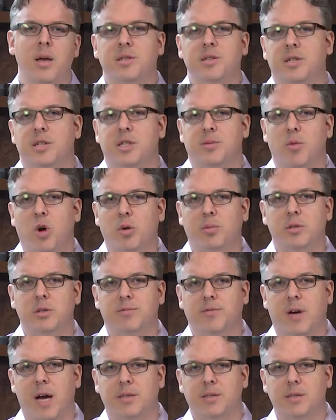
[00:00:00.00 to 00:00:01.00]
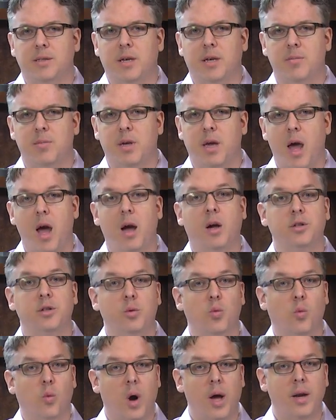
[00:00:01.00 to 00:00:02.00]
Since mobile devices can be held
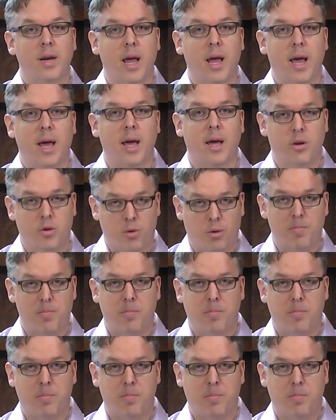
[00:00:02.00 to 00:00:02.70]
in one hand or